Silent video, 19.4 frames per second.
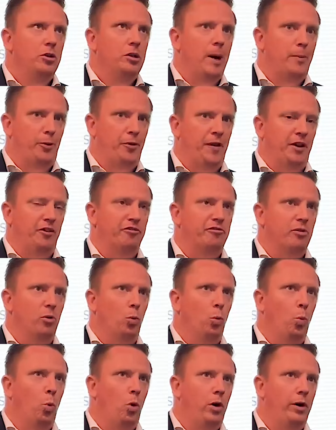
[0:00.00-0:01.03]
Couple things.
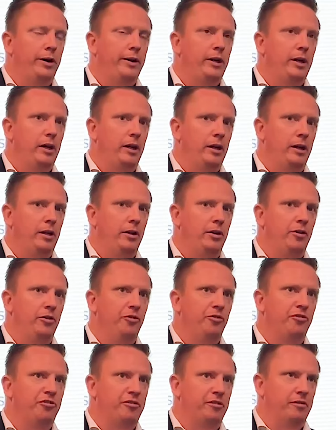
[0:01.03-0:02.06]
One
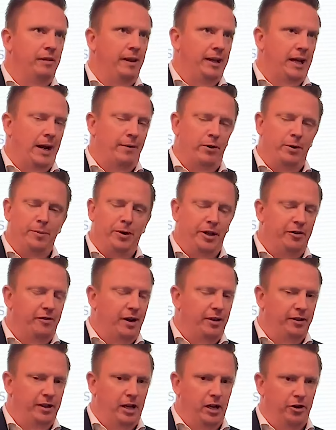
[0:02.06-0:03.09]
is, like everybody
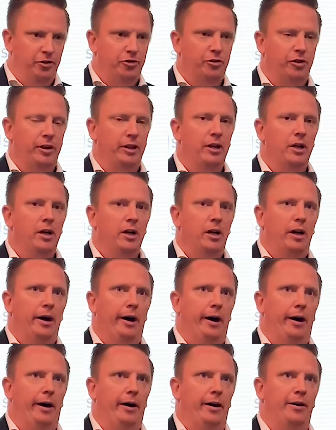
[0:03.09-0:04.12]
around the country,
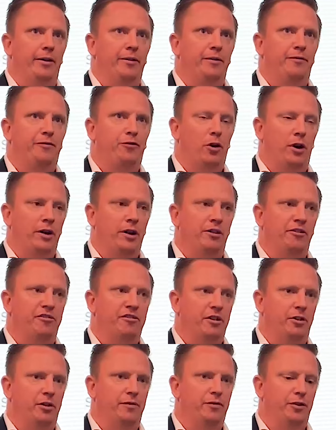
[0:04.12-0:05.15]
front and
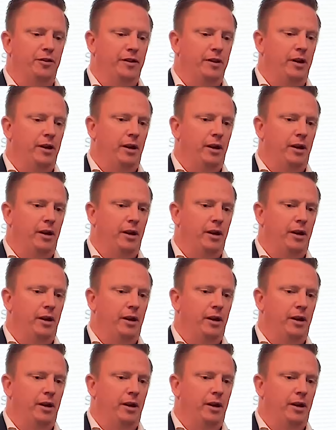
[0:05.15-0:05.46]
center for